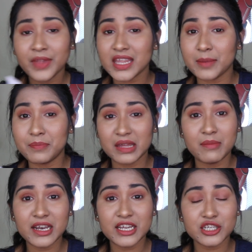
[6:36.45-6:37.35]
The
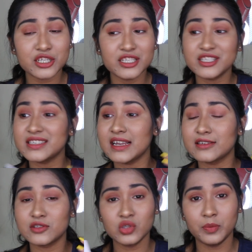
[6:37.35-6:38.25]
pigmentation is just
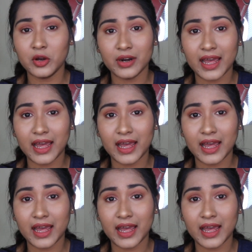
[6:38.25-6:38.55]
like super good.